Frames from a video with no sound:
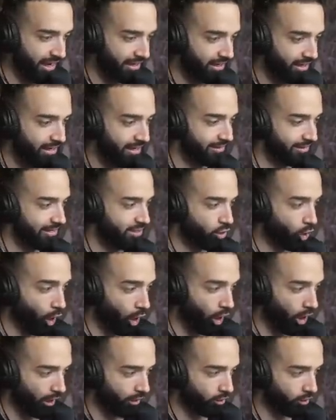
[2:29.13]
This
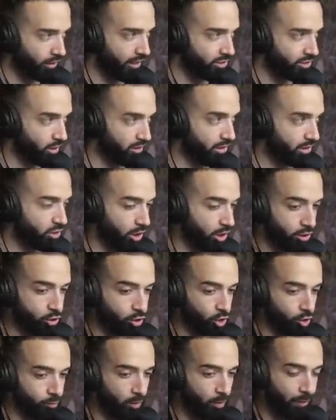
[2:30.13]
card, you guys know that this card is
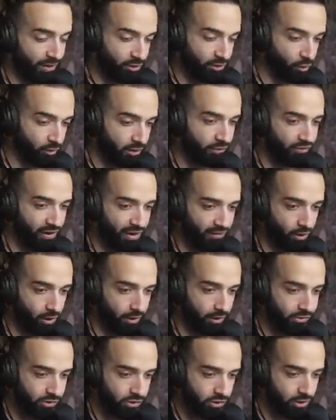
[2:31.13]
searchable by 35
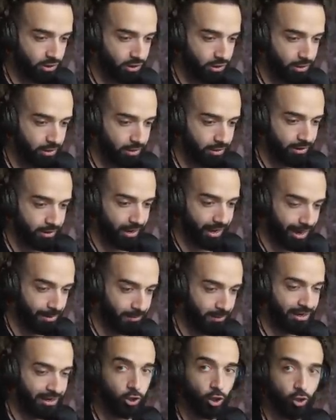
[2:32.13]
cards. I'm not
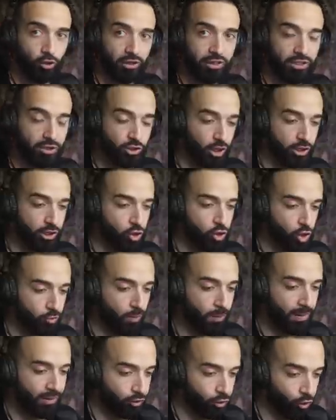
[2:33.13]
joking. This card is searchable by
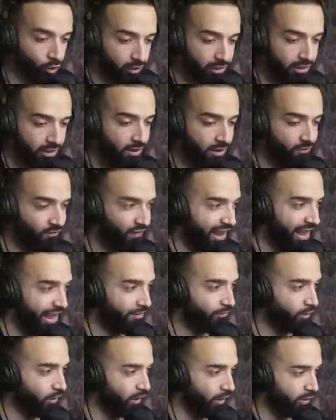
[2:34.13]
35
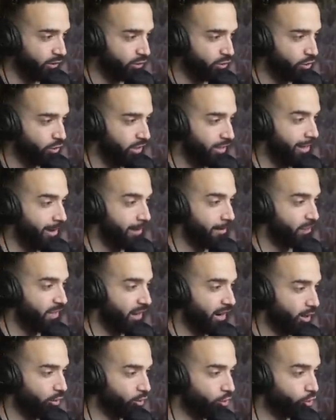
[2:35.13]
cards. There are
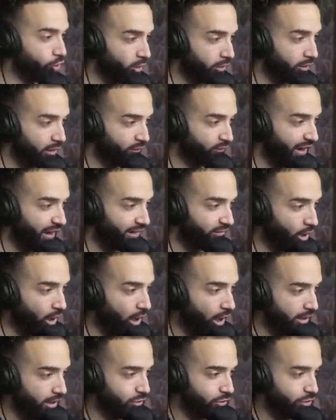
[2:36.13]
35
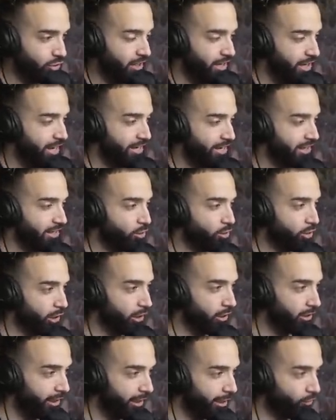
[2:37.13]
cards that you could
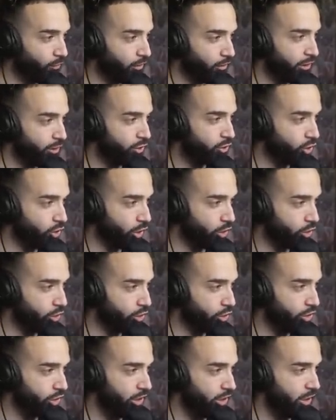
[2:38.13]
literally search.
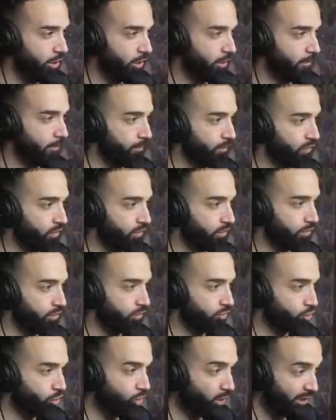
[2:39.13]

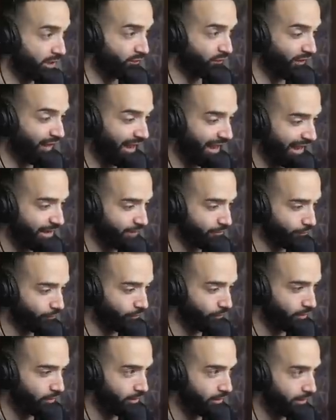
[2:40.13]
35.
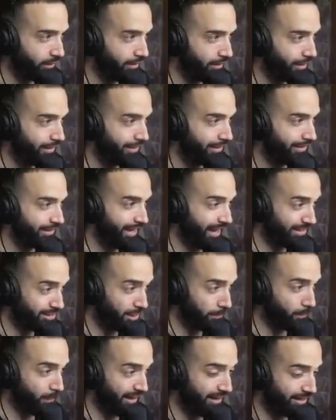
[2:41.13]
That's a
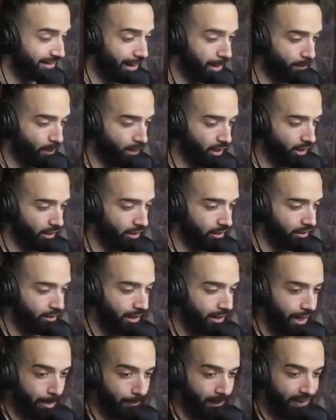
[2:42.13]
big number. I'm
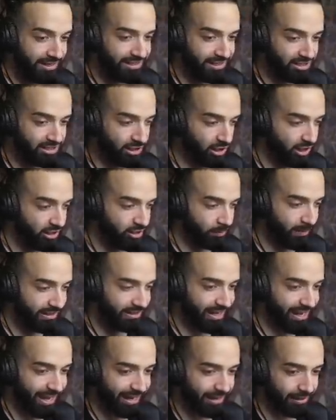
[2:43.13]
playing 60 cards in my
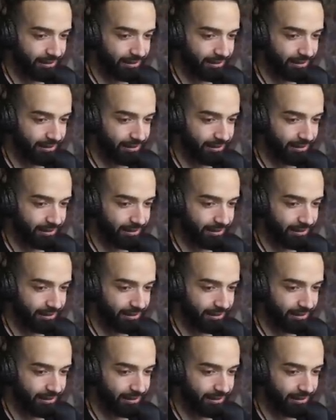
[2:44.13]
deck.